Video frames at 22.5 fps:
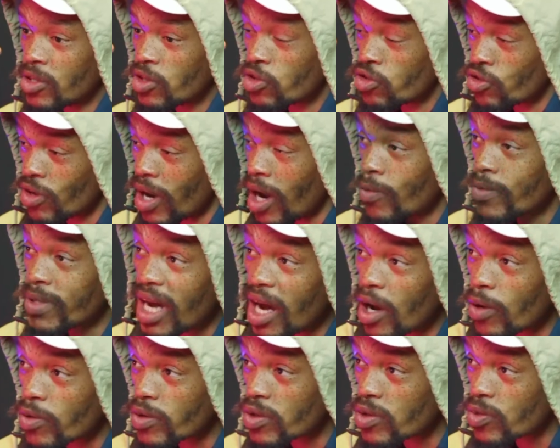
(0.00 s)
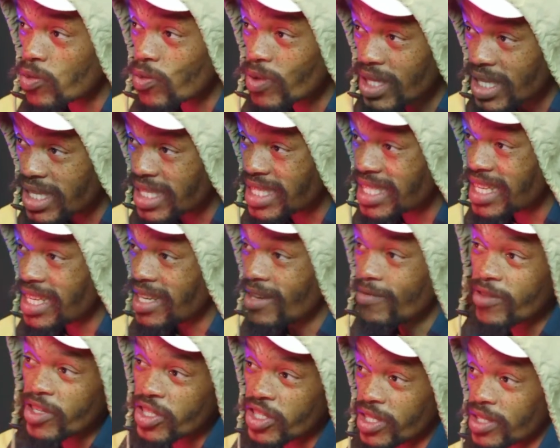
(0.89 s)
drowned out with this
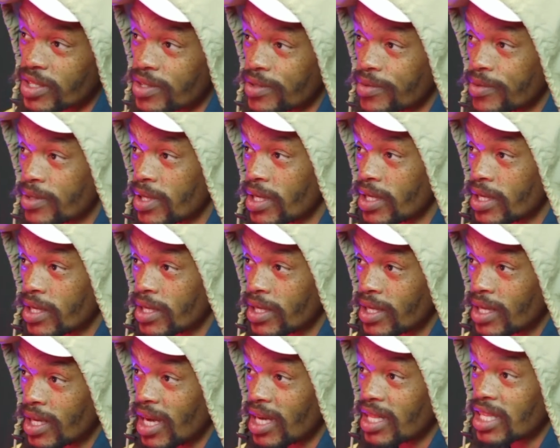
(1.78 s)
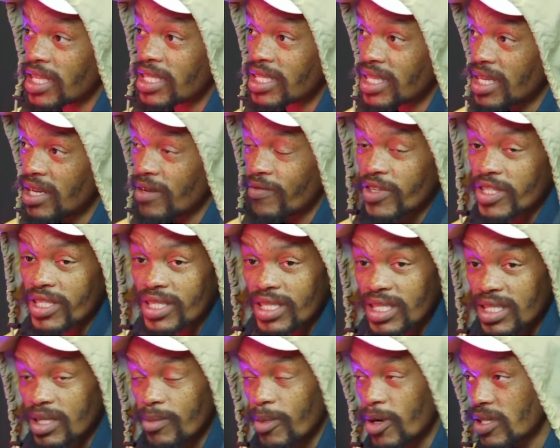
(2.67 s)
television. And this television
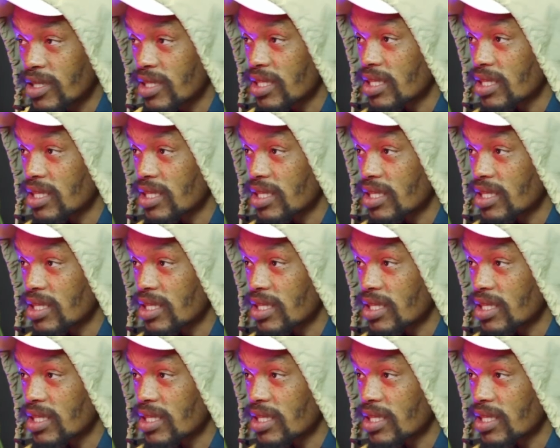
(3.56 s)
is about